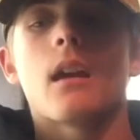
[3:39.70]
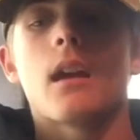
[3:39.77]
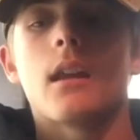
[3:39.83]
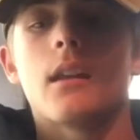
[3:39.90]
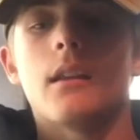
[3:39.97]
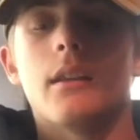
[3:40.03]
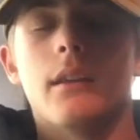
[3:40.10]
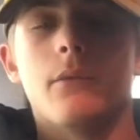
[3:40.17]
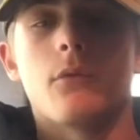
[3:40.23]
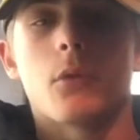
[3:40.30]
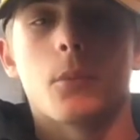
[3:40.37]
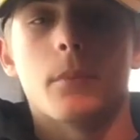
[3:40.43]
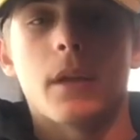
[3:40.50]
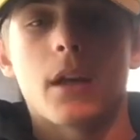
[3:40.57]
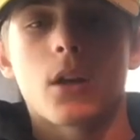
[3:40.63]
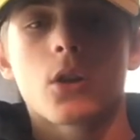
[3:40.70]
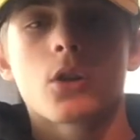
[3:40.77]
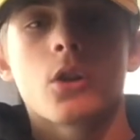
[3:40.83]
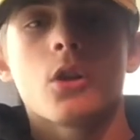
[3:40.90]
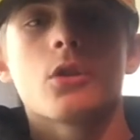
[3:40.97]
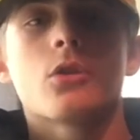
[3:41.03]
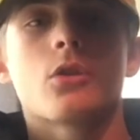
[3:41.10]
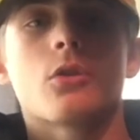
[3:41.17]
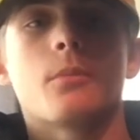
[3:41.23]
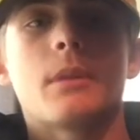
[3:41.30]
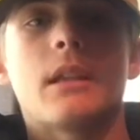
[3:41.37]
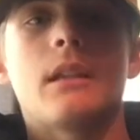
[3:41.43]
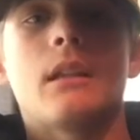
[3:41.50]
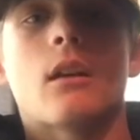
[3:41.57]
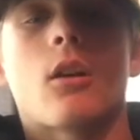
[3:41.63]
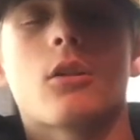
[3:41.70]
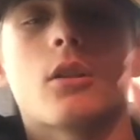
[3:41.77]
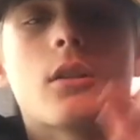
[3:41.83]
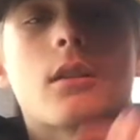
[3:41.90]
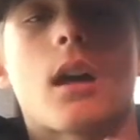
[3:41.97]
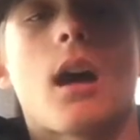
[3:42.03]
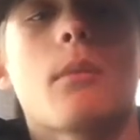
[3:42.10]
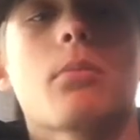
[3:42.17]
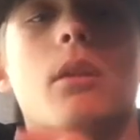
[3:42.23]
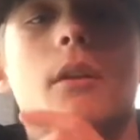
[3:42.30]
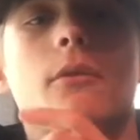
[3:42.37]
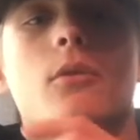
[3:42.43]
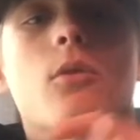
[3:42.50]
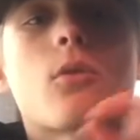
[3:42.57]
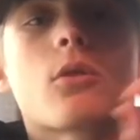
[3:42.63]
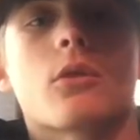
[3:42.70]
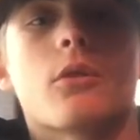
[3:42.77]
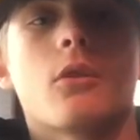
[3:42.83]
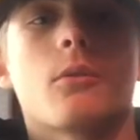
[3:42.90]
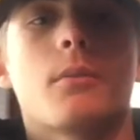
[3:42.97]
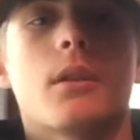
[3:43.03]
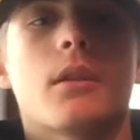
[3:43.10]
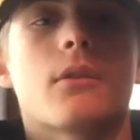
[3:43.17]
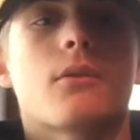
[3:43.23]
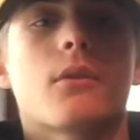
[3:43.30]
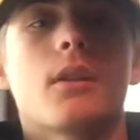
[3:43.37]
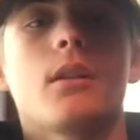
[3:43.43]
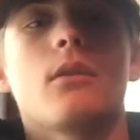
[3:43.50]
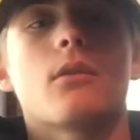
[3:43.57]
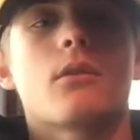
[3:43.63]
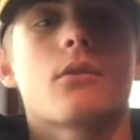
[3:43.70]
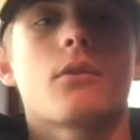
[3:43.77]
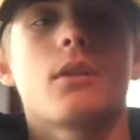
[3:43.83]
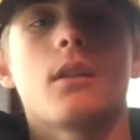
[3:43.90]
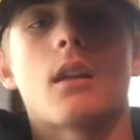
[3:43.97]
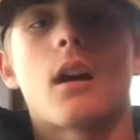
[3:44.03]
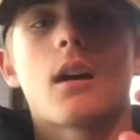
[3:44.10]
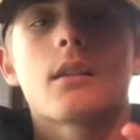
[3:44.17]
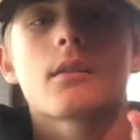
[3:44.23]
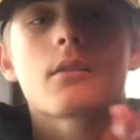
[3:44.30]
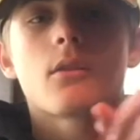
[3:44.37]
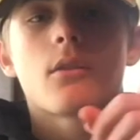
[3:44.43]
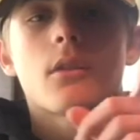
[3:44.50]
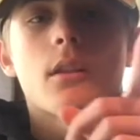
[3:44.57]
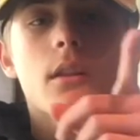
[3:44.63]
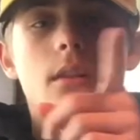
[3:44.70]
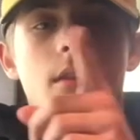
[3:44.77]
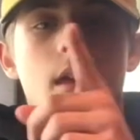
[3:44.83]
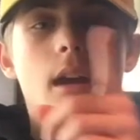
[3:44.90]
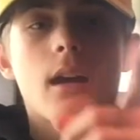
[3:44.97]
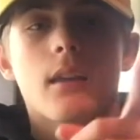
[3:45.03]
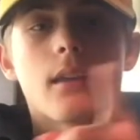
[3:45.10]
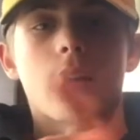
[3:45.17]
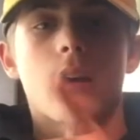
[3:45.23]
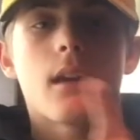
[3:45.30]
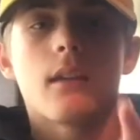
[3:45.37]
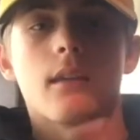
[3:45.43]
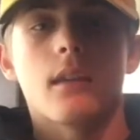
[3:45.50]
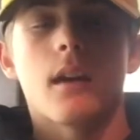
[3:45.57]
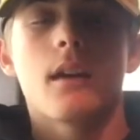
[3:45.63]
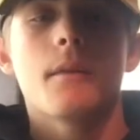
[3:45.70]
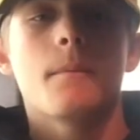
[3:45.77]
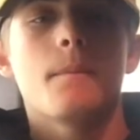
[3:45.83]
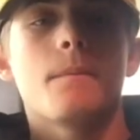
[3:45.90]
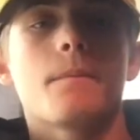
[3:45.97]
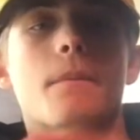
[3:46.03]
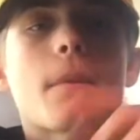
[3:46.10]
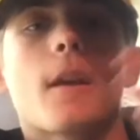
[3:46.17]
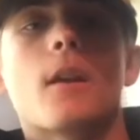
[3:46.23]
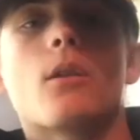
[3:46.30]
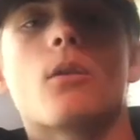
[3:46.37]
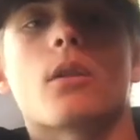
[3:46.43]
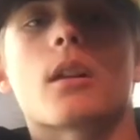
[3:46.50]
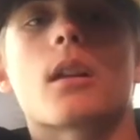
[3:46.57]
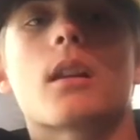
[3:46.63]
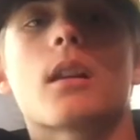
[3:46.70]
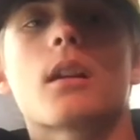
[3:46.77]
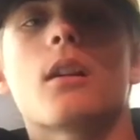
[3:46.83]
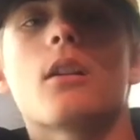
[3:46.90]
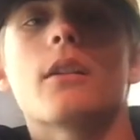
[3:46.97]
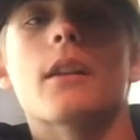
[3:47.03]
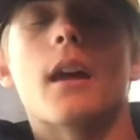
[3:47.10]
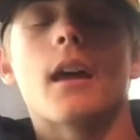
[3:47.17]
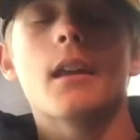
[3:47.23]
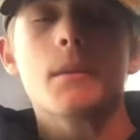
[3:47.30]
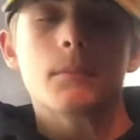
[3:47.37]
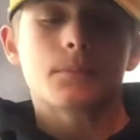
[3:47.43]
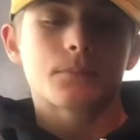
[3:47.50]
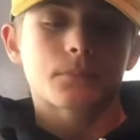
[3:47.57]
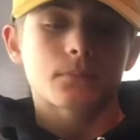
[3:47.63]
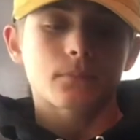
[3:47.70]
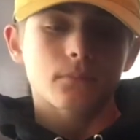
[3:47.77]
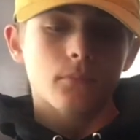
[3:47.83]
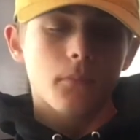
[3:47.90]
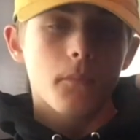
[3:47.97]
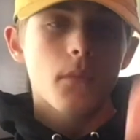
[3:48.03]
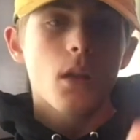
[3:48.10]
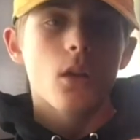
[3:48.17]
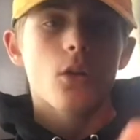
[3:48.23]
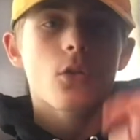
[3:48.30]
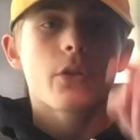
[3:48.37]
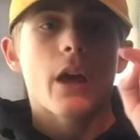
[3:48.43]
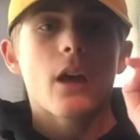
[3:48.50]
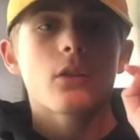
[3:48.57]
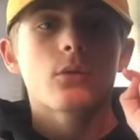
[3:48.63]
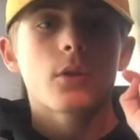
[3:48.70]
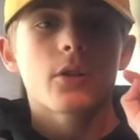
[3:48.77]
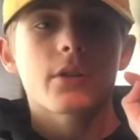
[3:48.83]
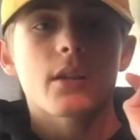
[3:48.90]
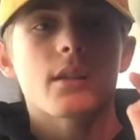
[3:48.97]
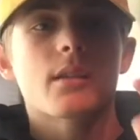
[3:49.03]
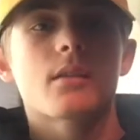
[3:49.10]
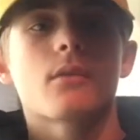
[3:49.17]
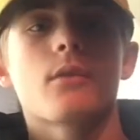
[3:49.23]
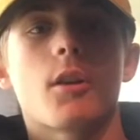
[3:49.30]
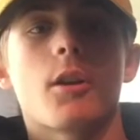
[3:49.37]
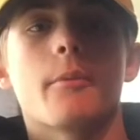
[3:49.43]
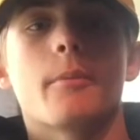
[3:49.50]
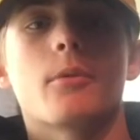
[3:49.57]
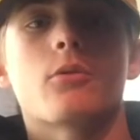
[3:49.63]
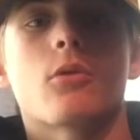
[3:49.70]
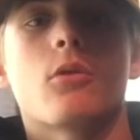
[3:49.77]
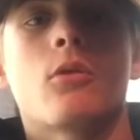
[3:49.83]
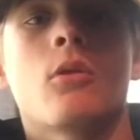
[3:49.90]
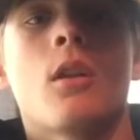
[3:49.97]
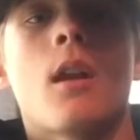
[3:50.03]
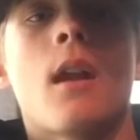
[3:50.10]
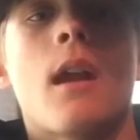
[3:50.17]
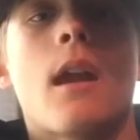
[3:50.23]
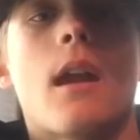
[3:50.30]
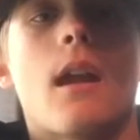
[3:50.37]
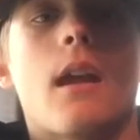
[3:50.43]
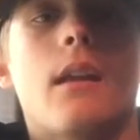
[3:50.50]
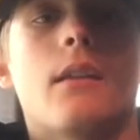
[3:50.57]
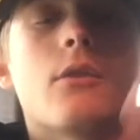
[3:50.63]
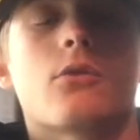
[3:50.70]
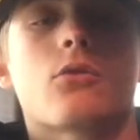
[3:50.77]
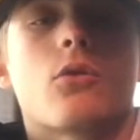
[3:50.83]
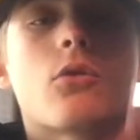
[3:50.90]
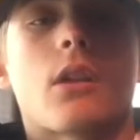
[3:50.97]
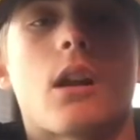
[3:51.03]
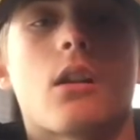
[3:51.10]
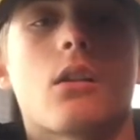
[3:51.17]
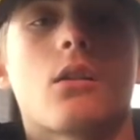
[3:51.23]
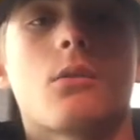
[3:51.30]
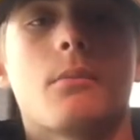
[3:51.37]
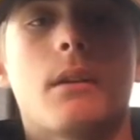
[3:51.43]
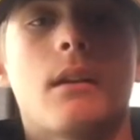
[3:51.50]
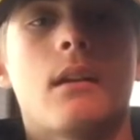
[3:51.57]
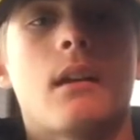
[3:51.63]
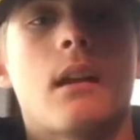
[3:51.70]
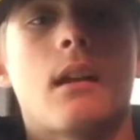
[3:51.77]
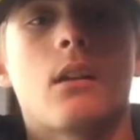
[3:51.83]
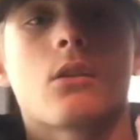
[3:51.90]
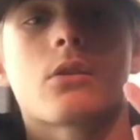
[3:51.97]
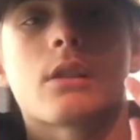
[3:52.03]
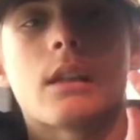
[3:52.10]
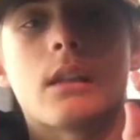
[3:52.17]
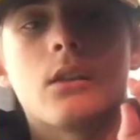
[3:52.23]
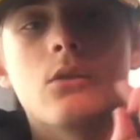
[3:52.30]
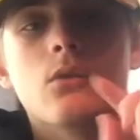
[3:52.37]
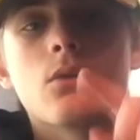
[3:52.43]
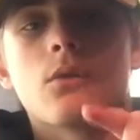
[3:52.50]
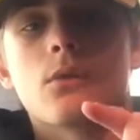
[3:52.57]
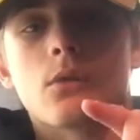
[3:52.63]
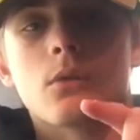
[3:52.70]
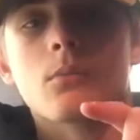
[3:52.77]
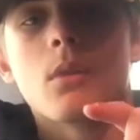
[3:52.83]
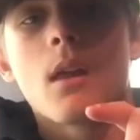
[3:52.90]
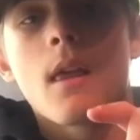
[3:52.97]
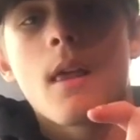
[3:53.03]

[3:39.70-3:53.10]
And from there will be, on the top left corner, there will be three lines going like that, that, and that. I'm going to click on that, go down to where it says Civil Air Patrol, and then scroll down a little bit, and it'll say uniform,